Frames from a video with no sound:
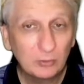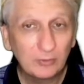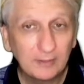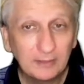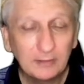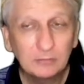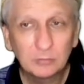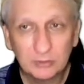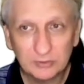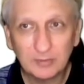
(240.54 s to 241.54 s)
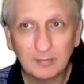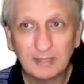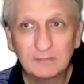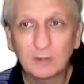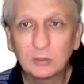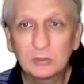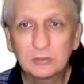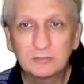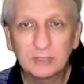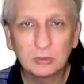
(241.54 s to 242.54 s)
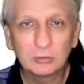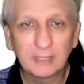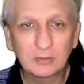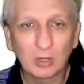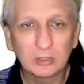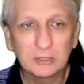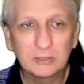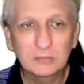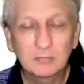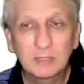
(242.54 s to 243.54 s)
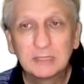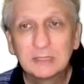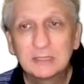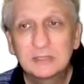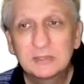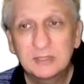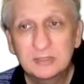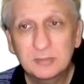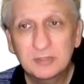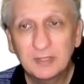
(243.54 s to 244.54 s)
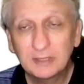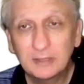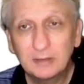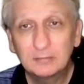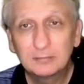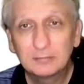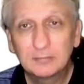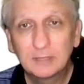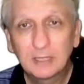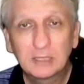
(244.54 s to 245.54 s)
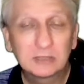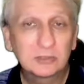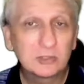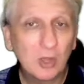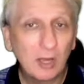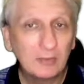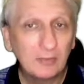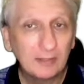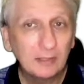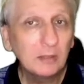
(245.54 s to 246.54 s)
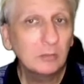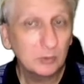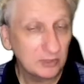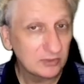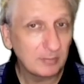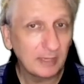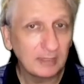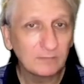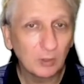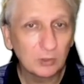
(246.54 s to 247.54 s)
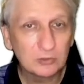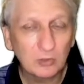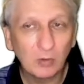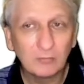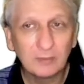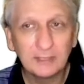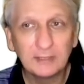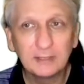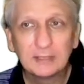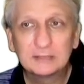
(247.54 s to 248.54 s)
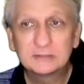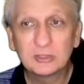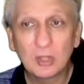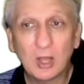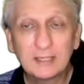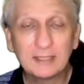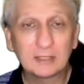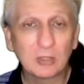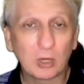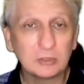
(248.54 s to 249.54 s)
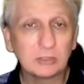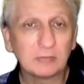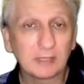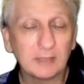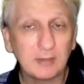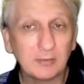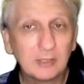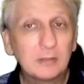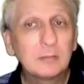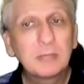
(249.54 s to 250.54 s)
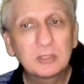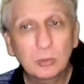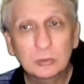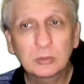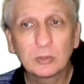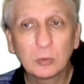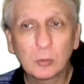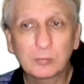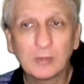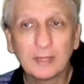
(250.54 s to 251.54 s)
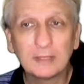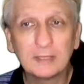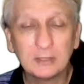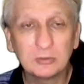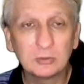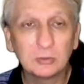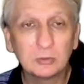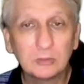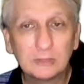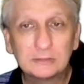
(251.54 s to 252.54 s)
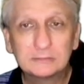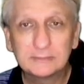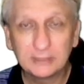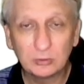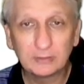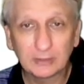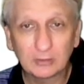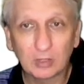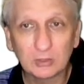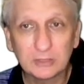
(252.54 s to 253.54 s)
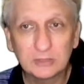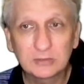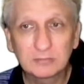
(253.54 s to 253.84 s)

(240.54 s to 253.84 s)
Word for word: thinking, which is the main focus of digital technologies, systems thinking, design thinking, which is the main focus of the design and technology curriculum area, but is also incorporated into digital technologies.